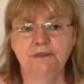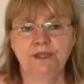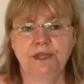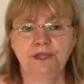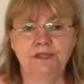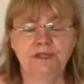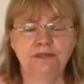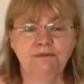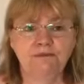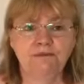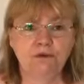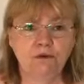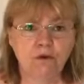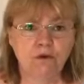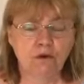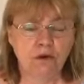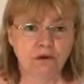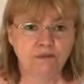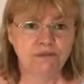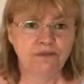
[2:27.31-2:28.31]
And if your
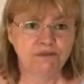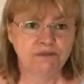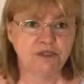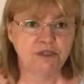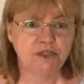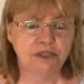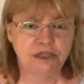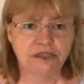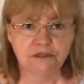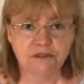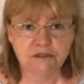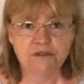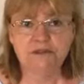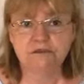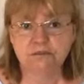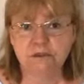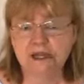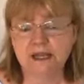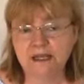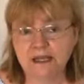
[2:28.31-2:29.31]
coffee machine does
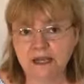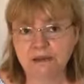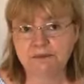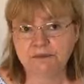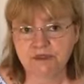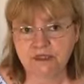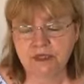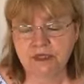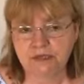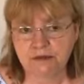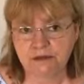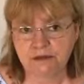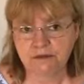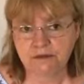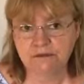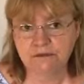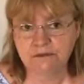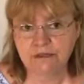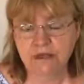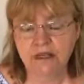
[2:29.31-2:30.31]
make
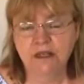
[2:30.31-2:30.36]
cappuccinos,